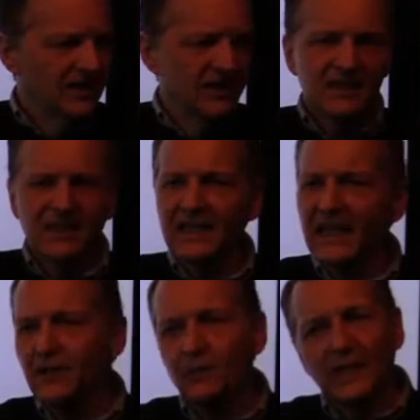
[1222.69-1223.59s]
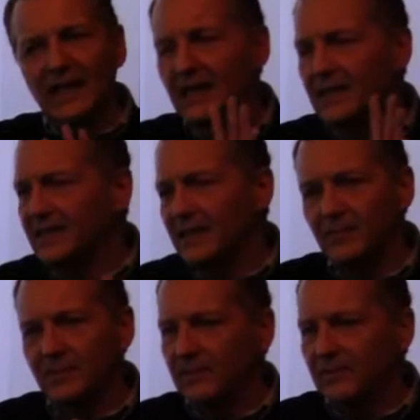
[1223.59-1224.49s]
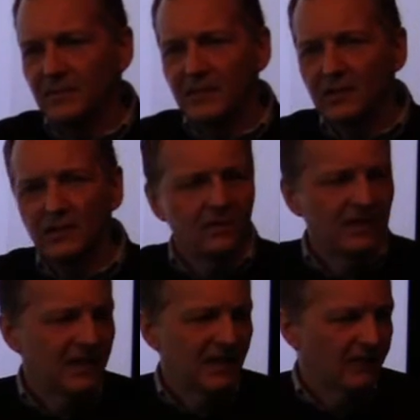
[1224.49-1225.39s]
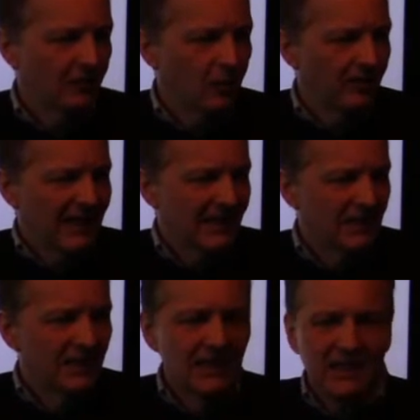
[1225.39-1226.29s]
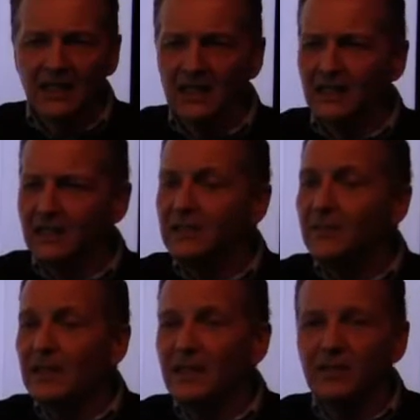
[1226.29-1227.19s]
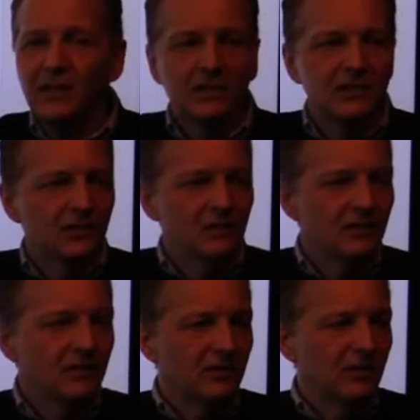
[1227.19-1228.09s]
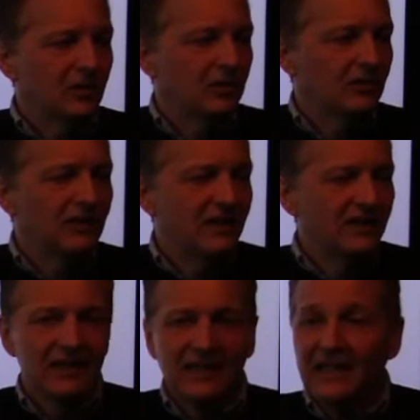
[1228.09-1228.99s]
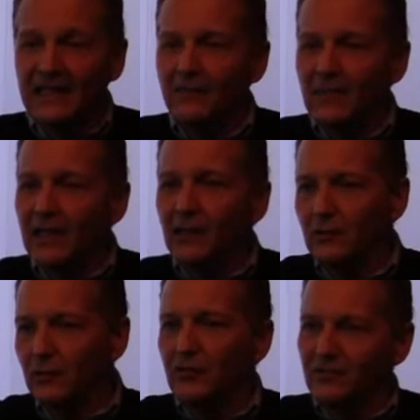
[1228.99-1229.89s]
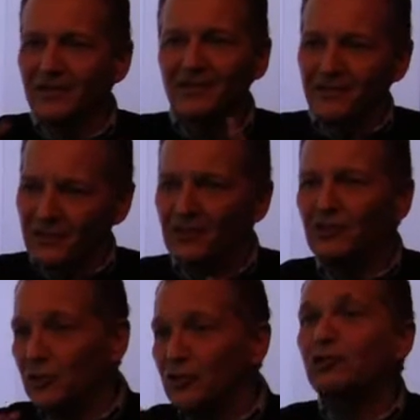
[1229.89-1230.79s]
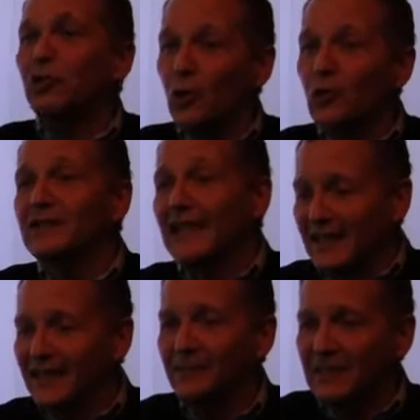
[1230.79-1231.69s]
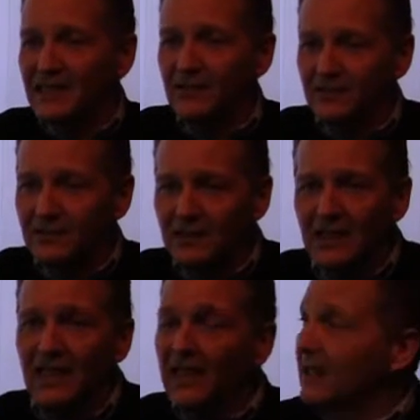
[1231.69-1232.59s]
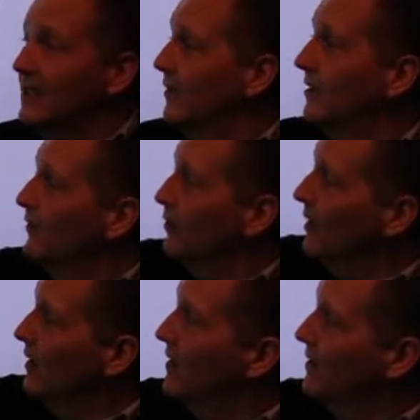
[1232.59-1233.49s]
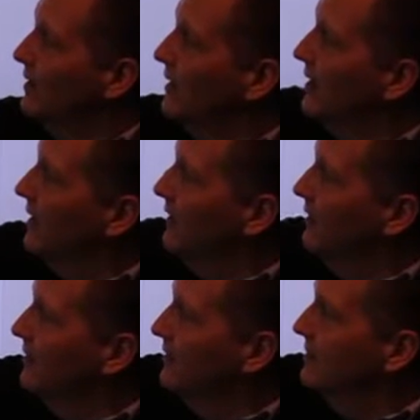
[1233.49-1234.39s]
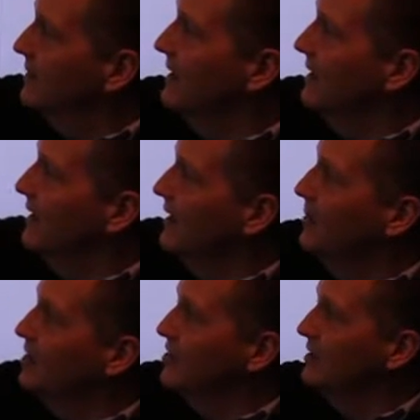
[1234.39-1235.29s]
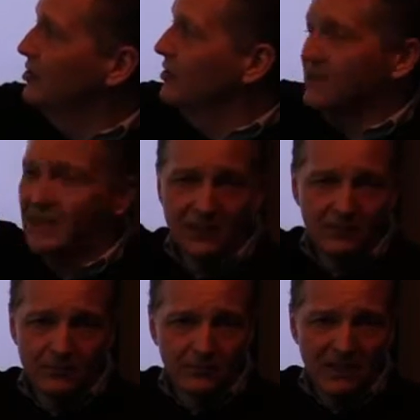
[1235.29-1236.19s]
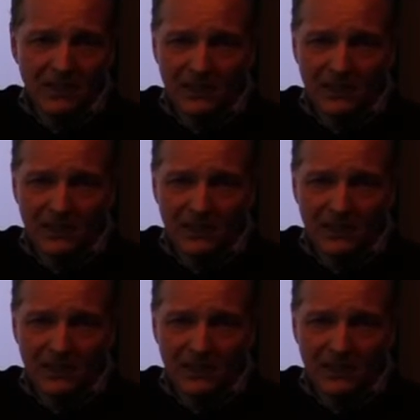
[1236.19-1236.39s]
things like that, we can accept material in that format. Typically because you need to, like an email or you show who's getting the material. Now, if you are sending images, you can send them